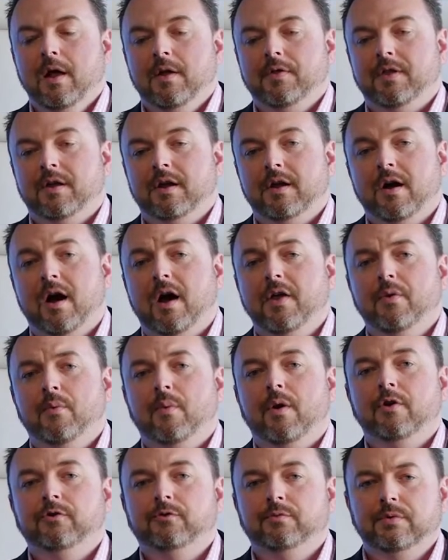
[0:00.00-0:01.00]
that I
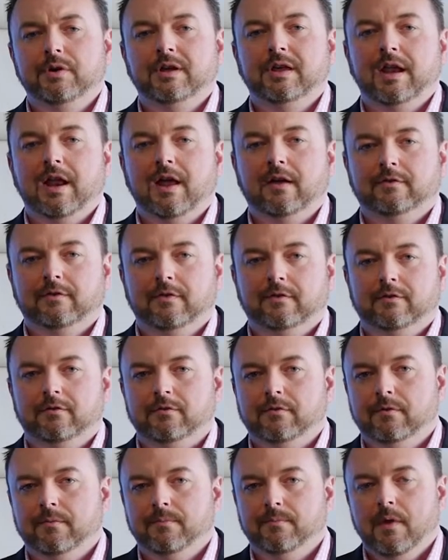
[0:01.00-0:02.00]
otherwise wouldn't get access
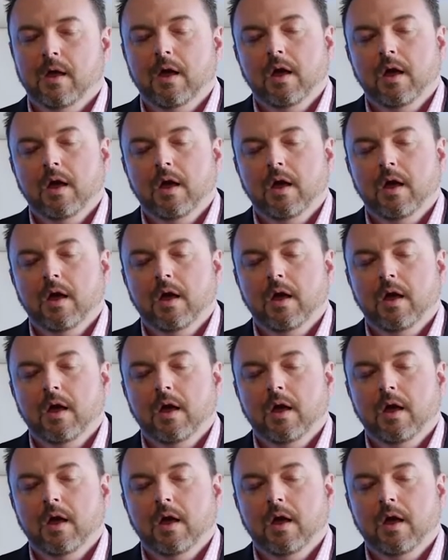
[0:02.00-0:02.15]
to.